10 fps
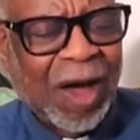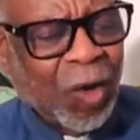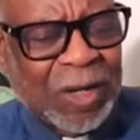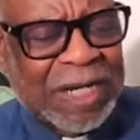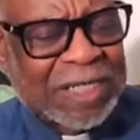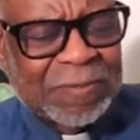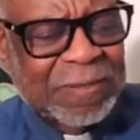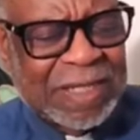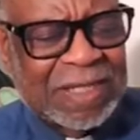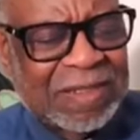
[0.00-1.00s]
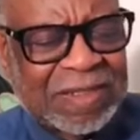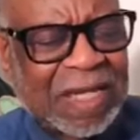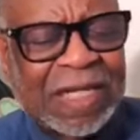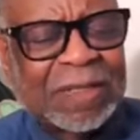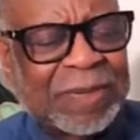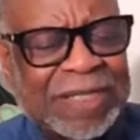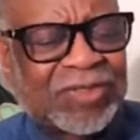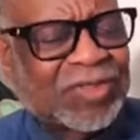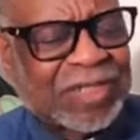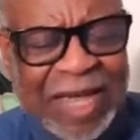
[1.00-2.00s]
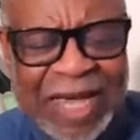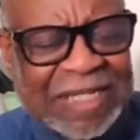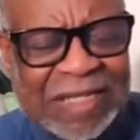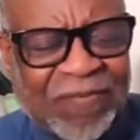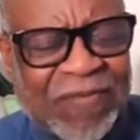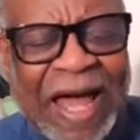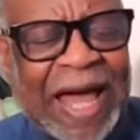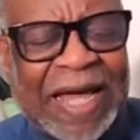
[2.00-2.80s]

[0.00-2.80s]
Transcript: Holiness means to be sanctified.